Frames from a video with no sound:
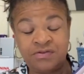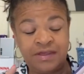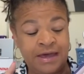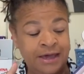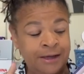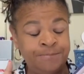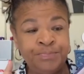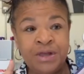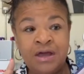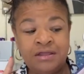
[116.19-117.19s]
The
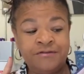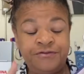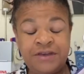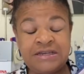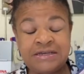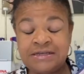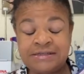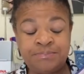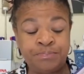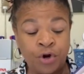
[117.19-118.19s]
fit is
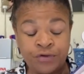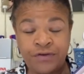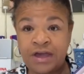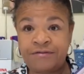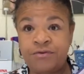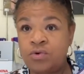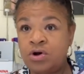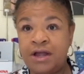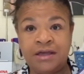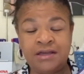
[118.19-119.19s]
perfect for
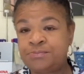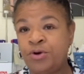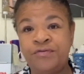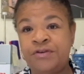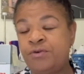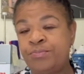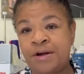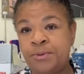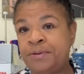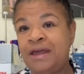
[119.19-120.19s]
it's perfect for
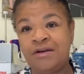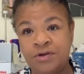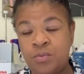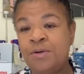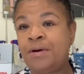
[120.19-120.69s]
probably everyone,